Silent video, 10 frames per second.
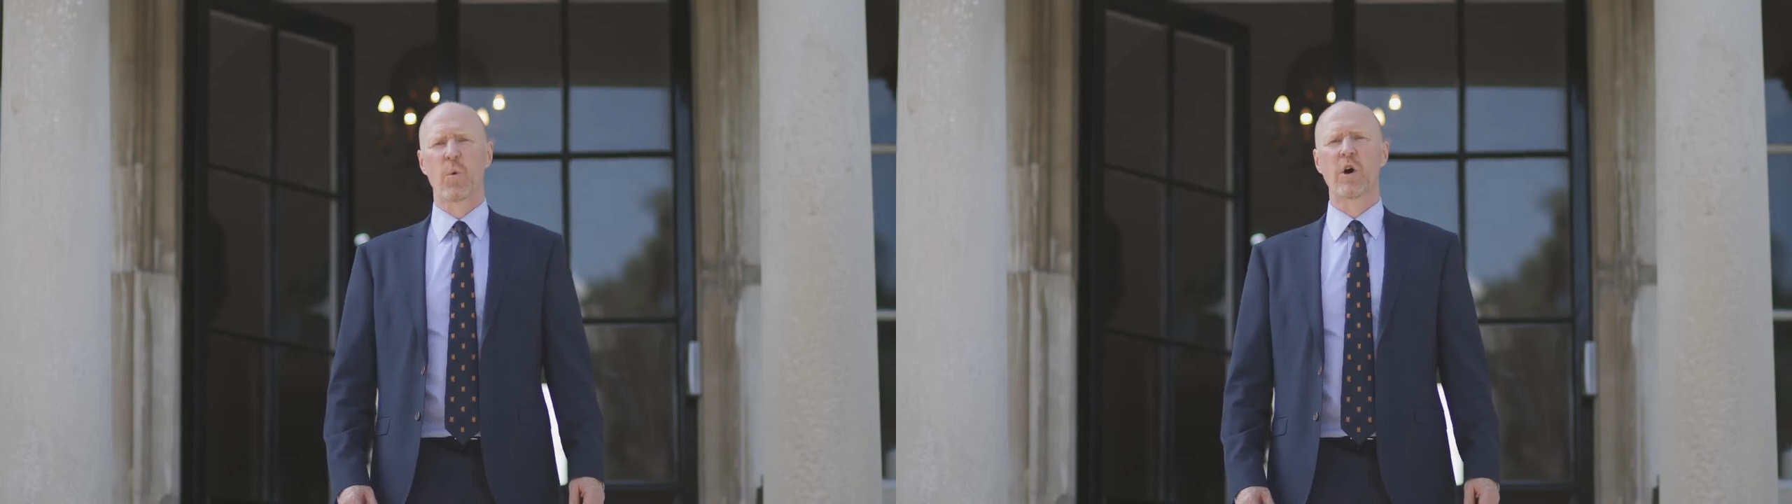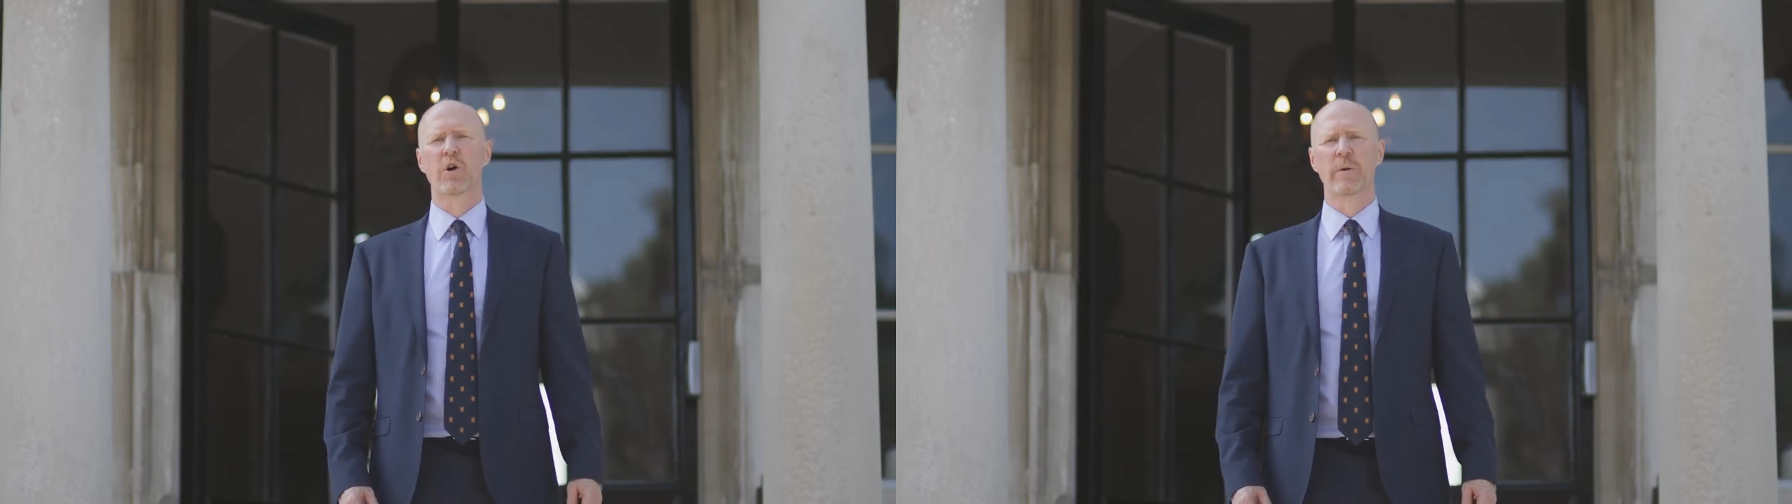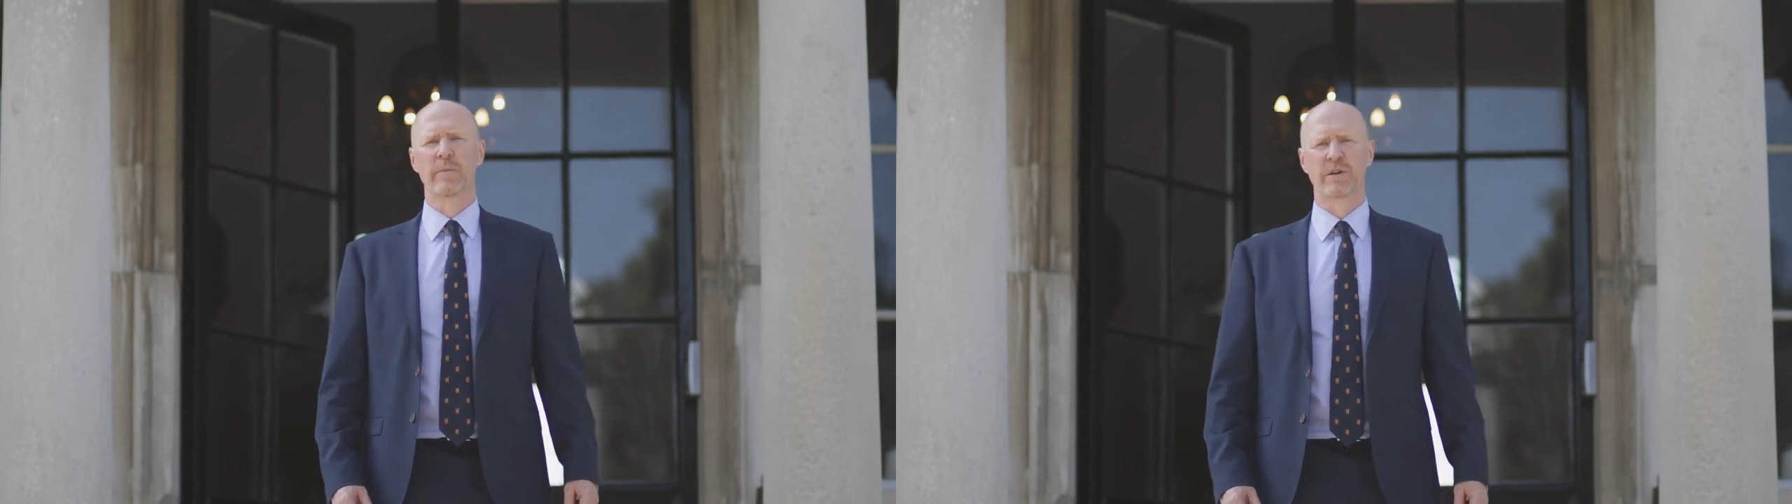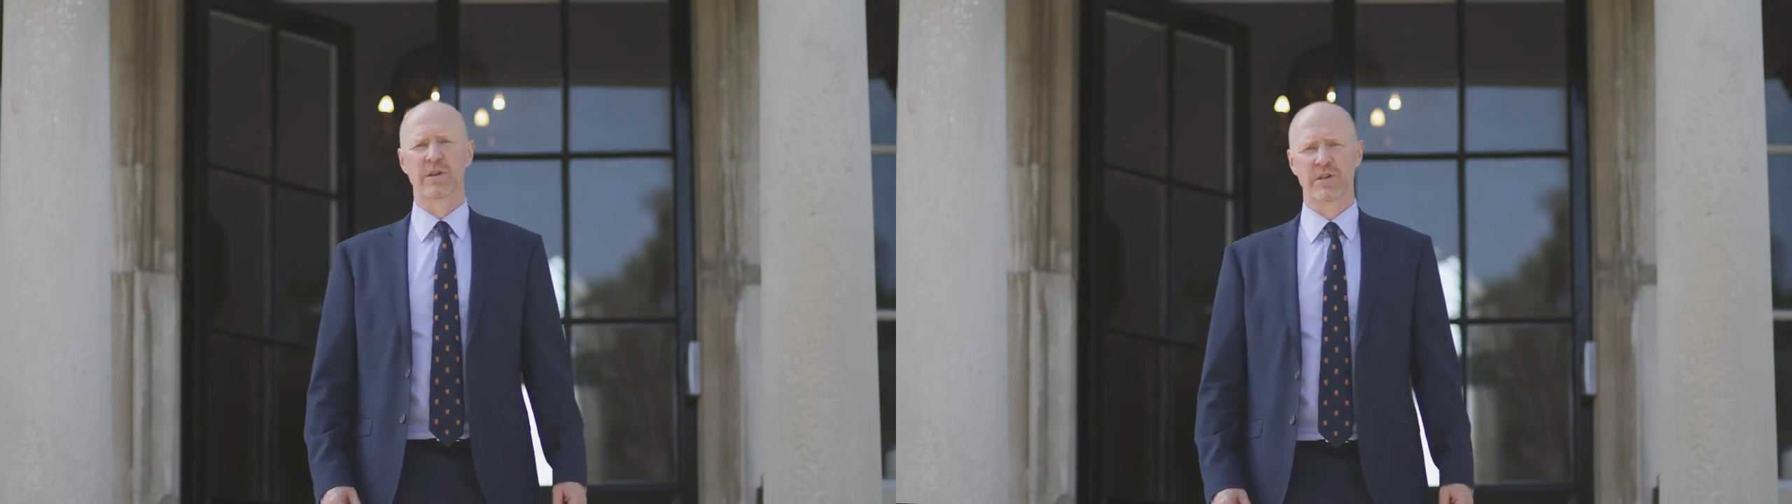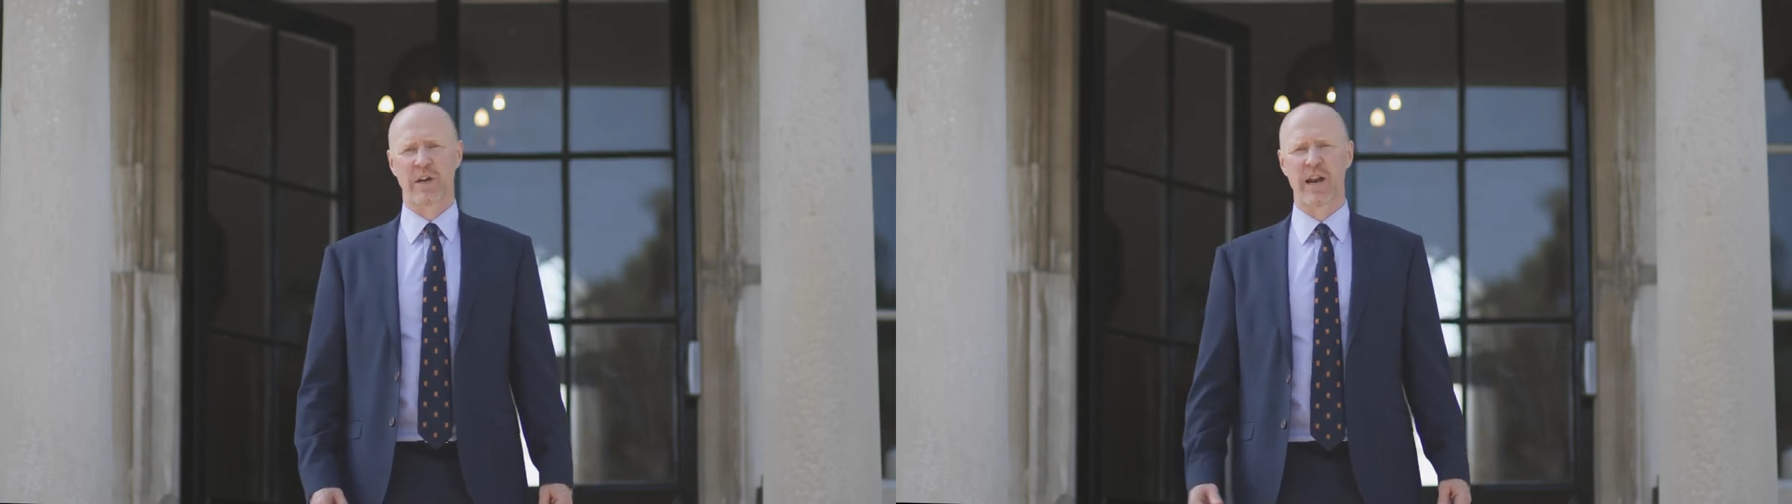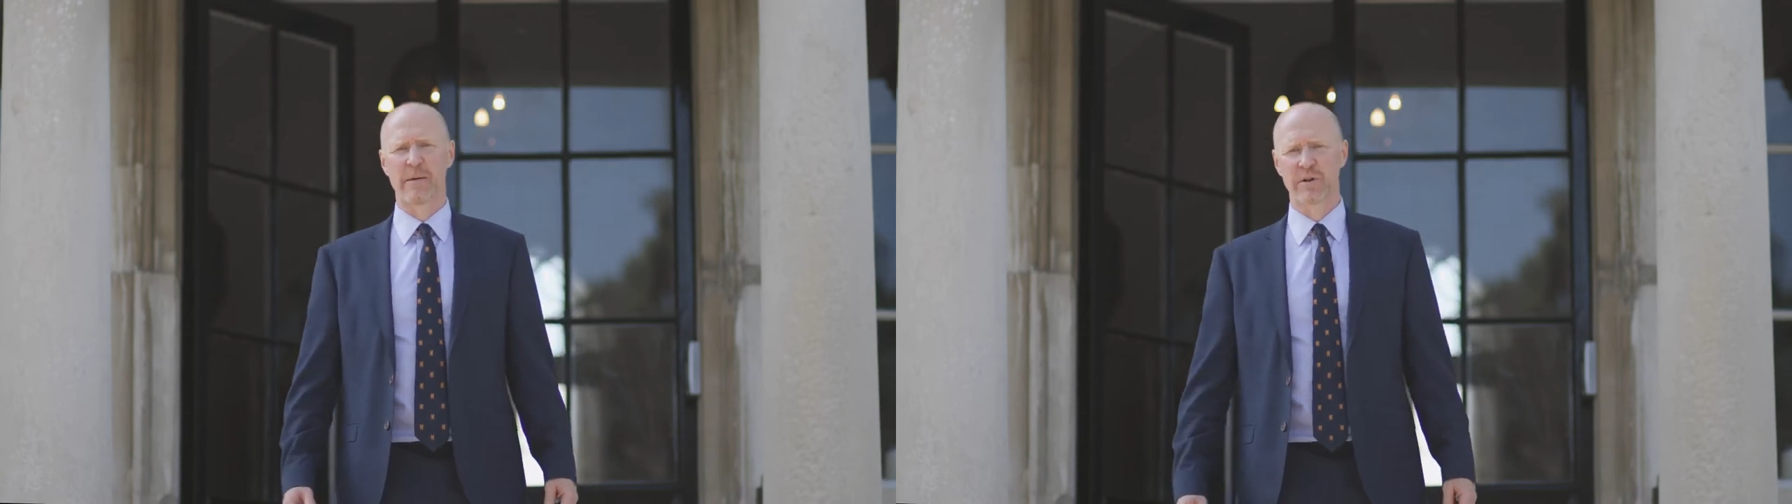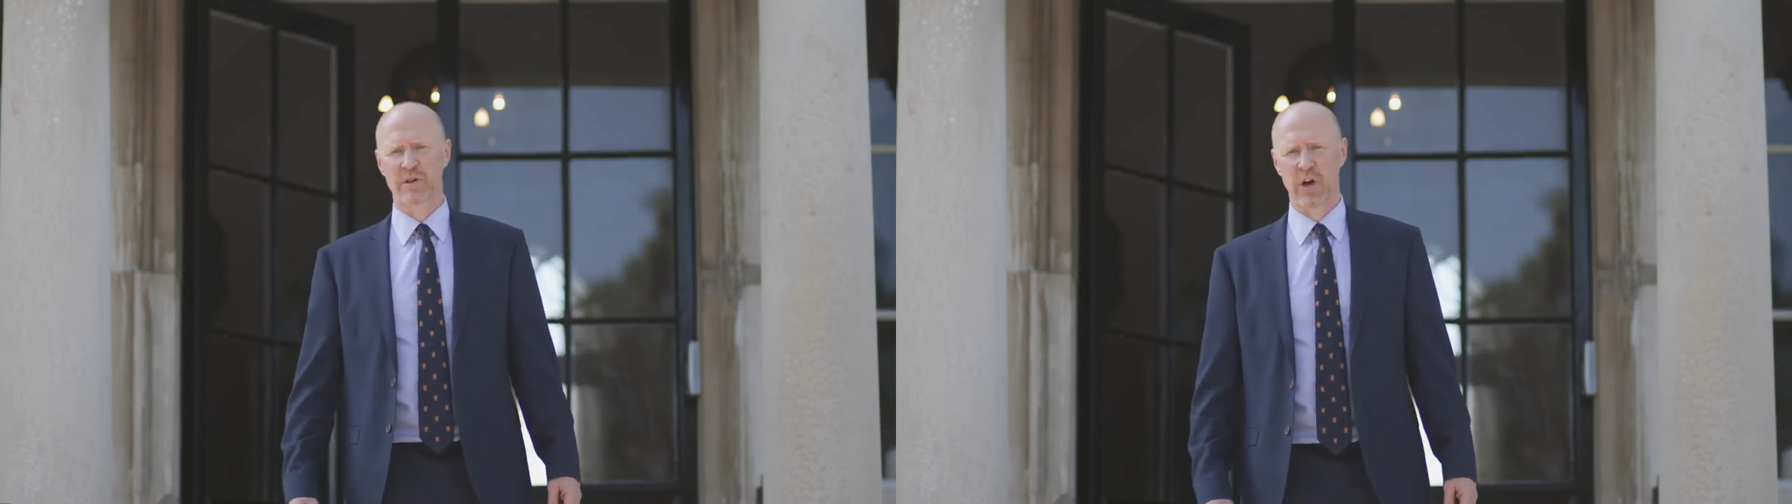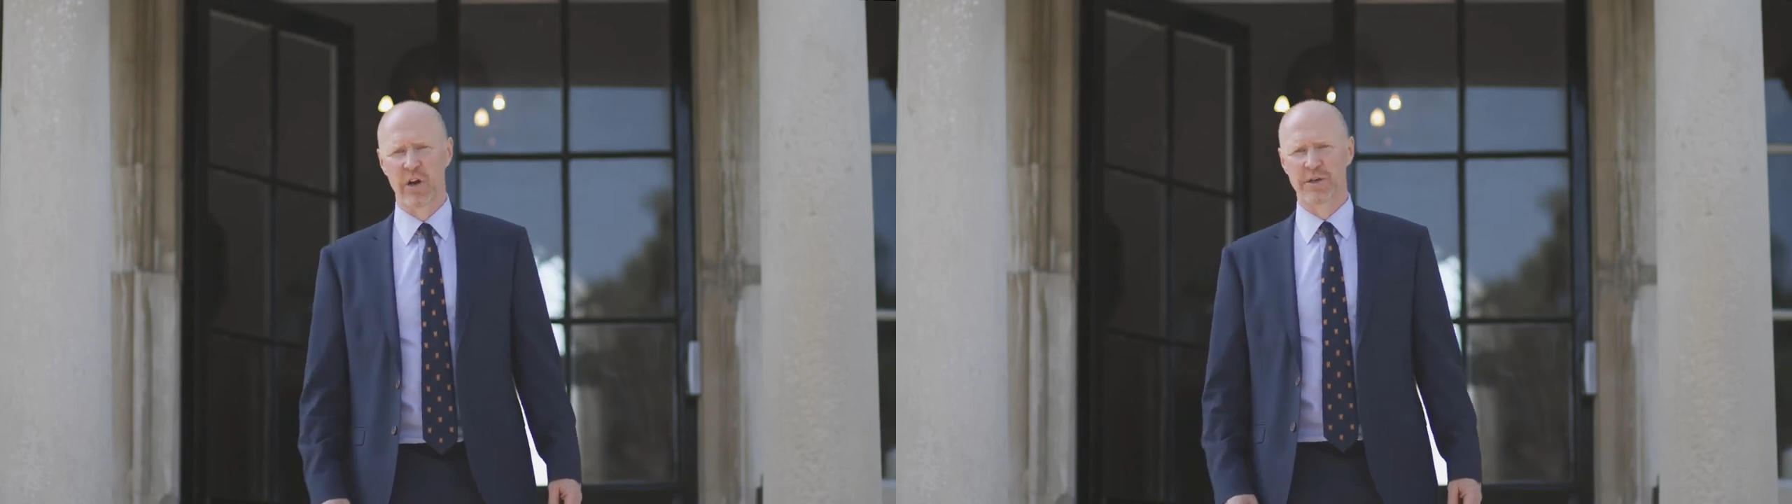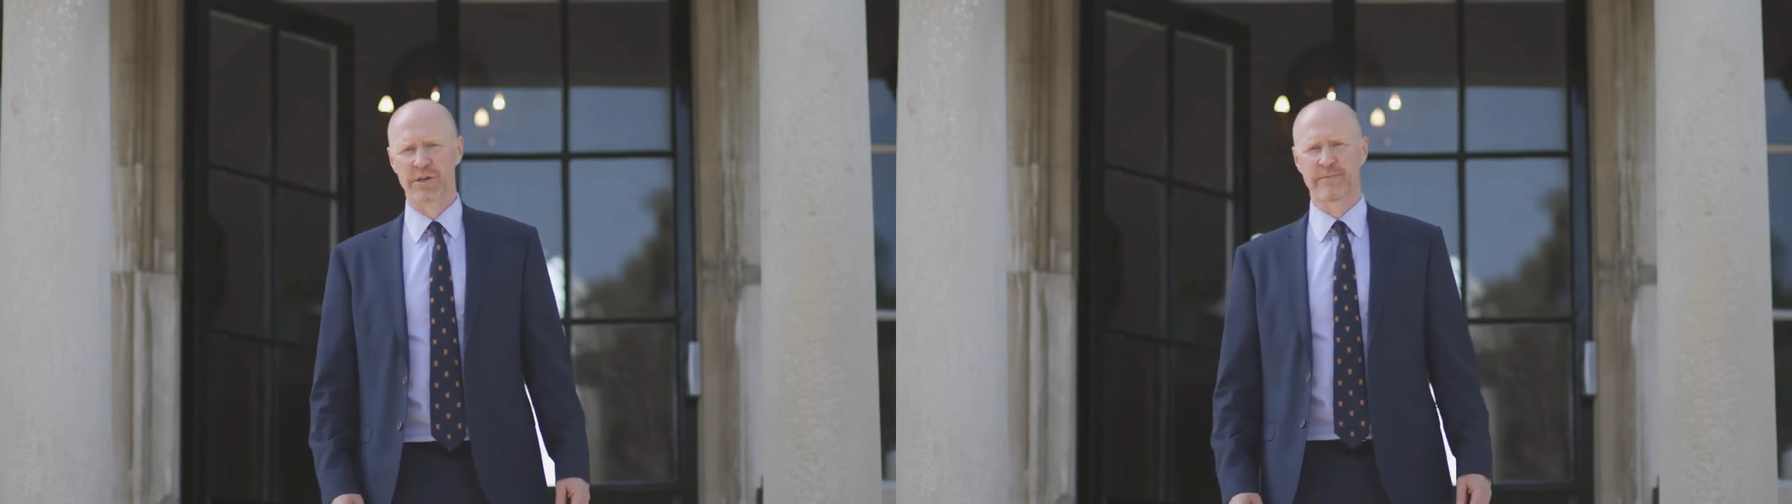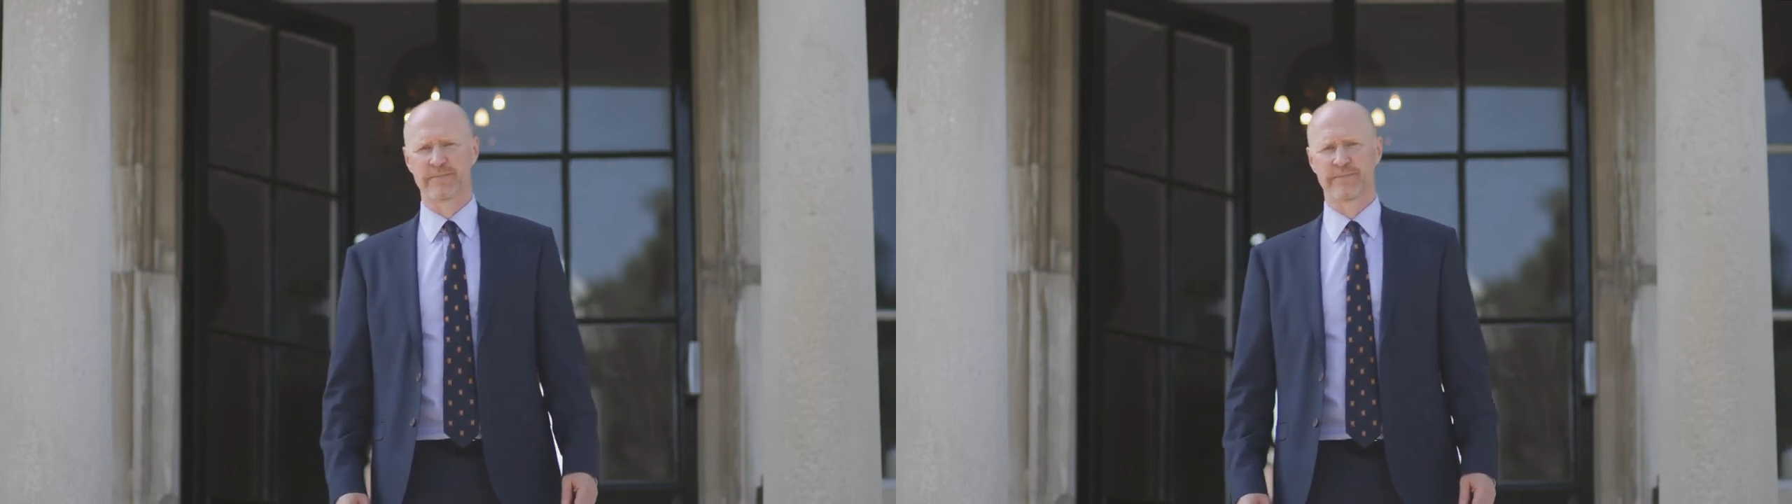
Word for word: Welcome to St Columba's College.